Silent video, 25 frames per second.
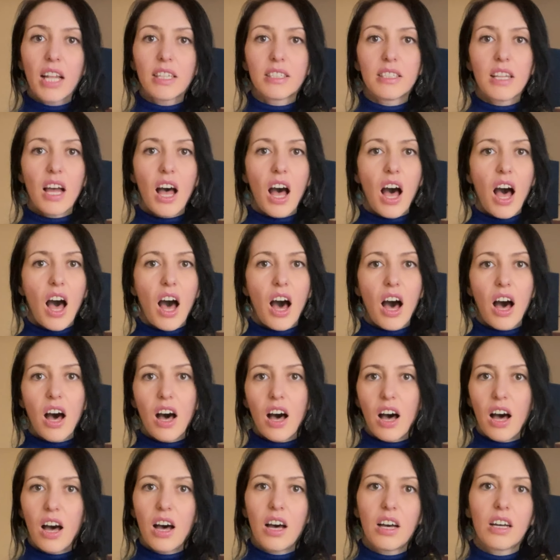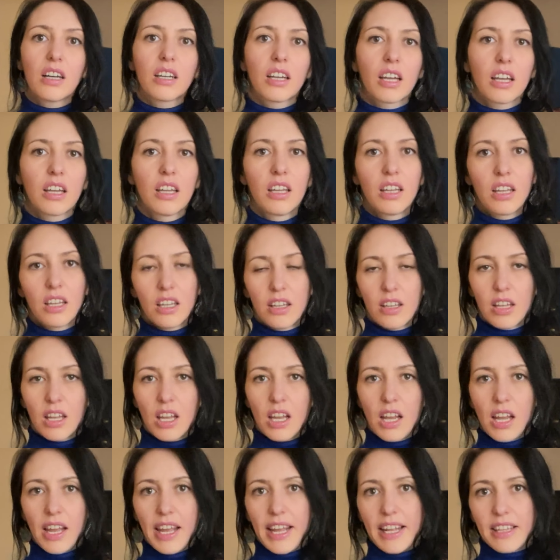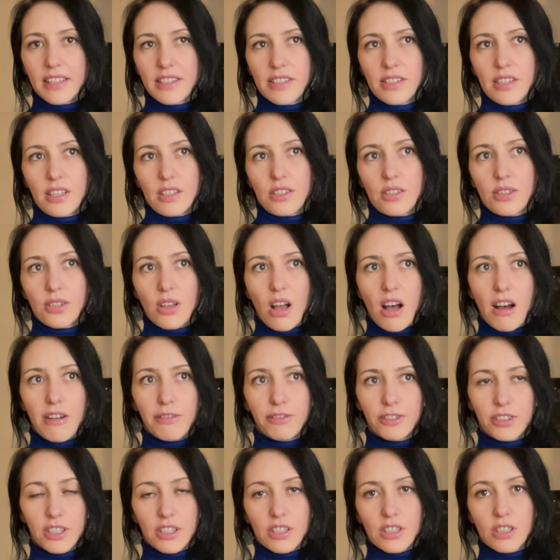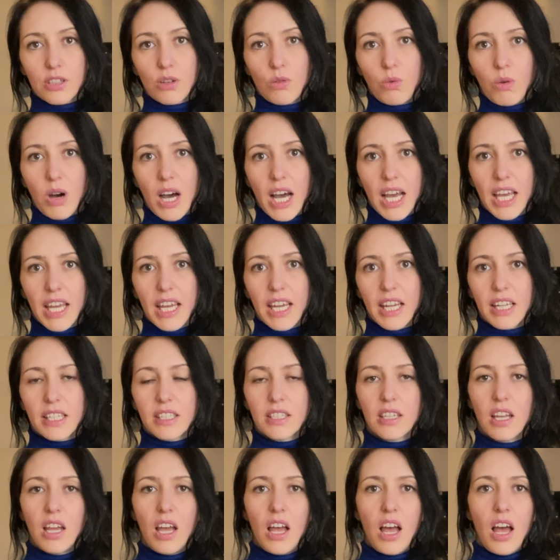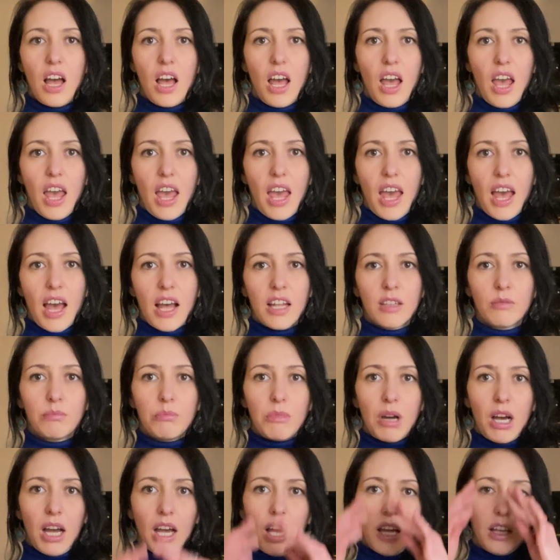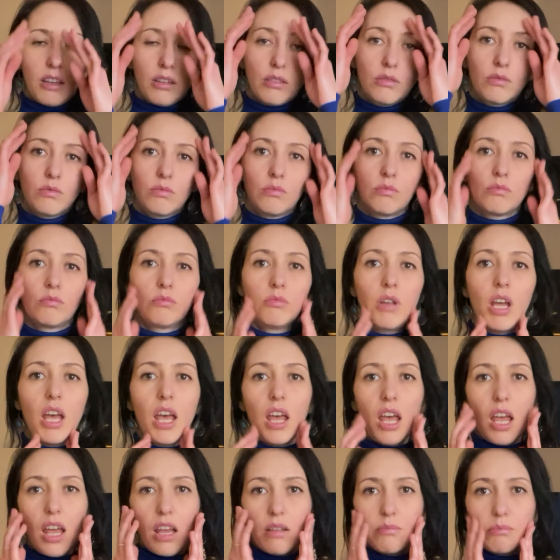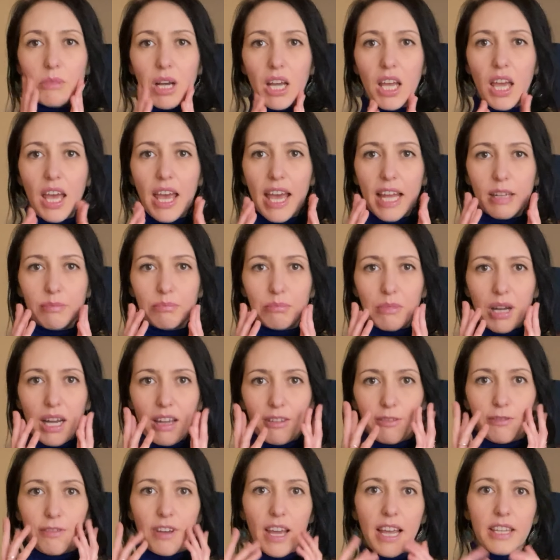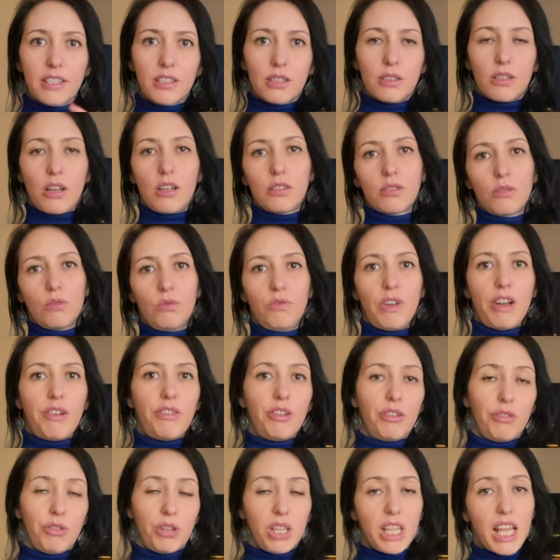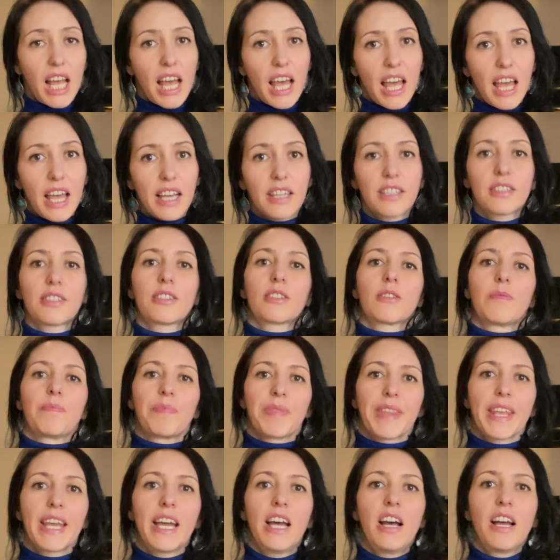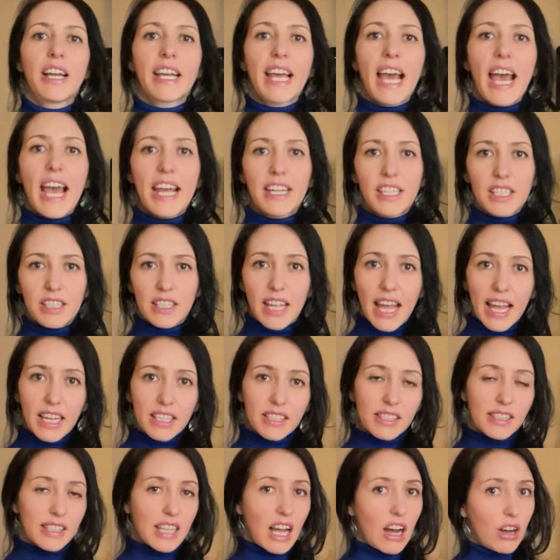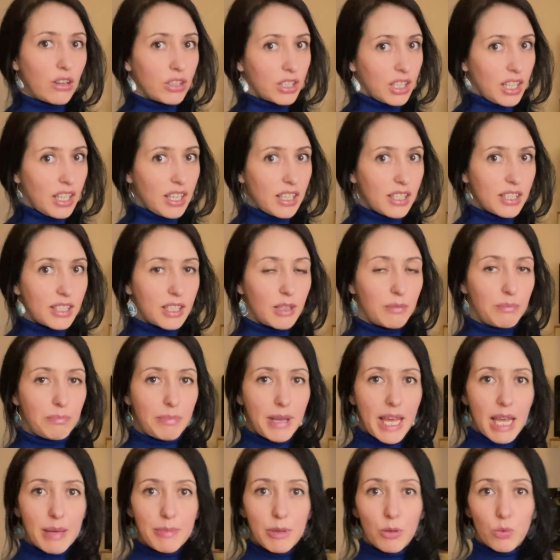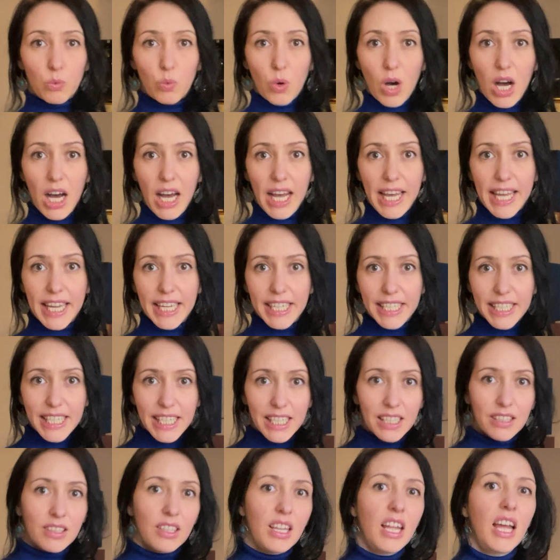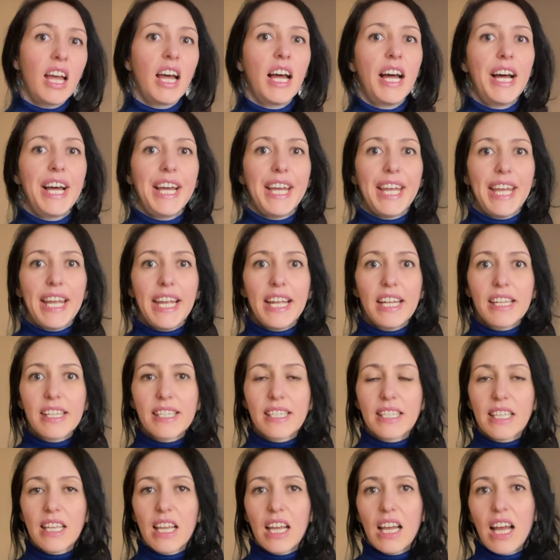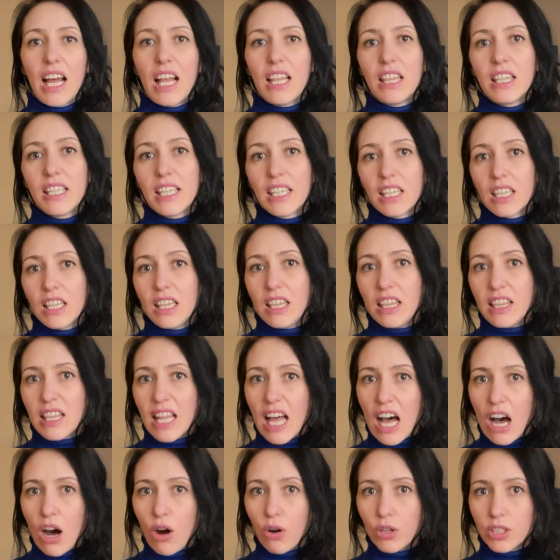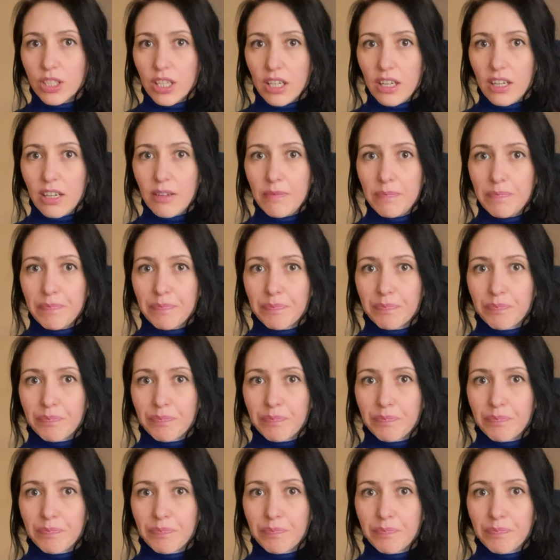from the dark. It's soft, it's quiet, and my face is also very relaxed. Okay, the next sound is the baby whine. It's a little louder.